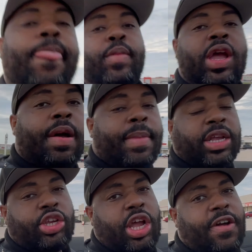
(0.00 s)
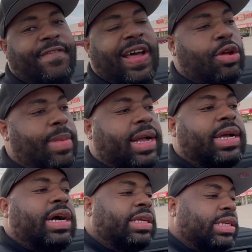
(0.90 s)
Man, y'all make sure y'all follow my
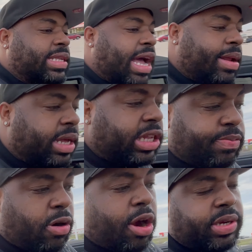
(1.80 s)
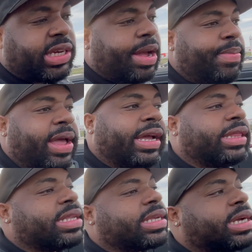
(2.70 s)
cuz. It's time to hit this barbershop, man. Get
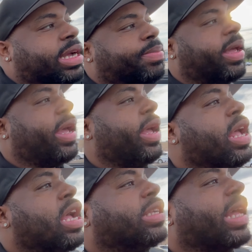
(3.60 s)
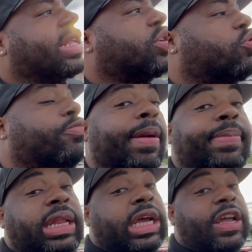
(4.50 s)
this cut, man. Stay tuned, man.
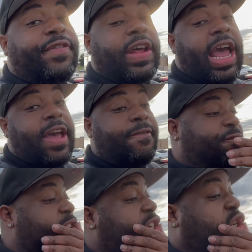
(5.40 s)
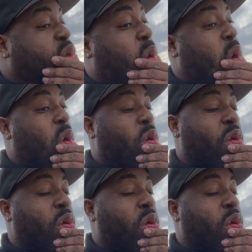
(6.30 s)
Be looking for that visual.